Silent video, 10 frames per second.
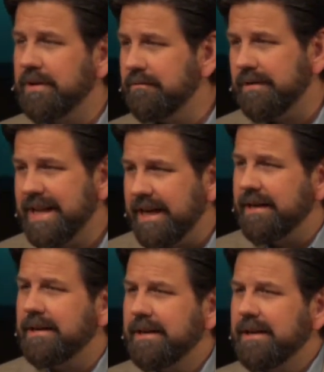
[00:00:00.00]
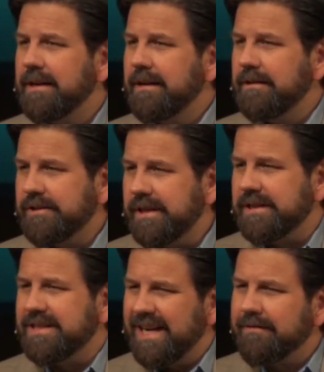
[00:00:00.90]
You need
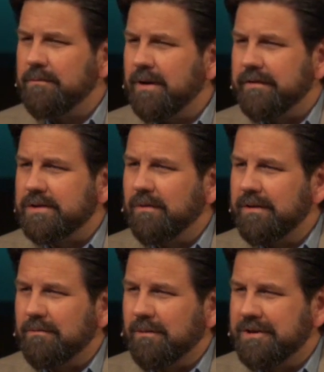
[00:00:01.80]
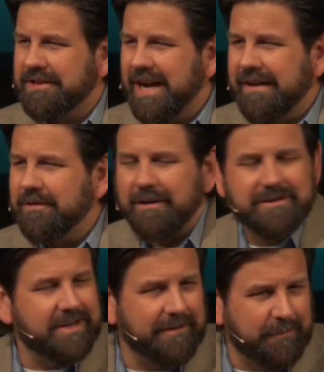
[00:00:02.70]
Jesus. Every one of us, whether we're saved or
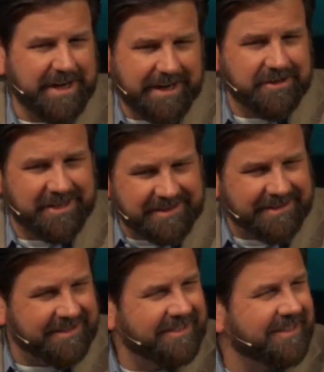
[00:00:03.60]
unsaved, we need Jesus.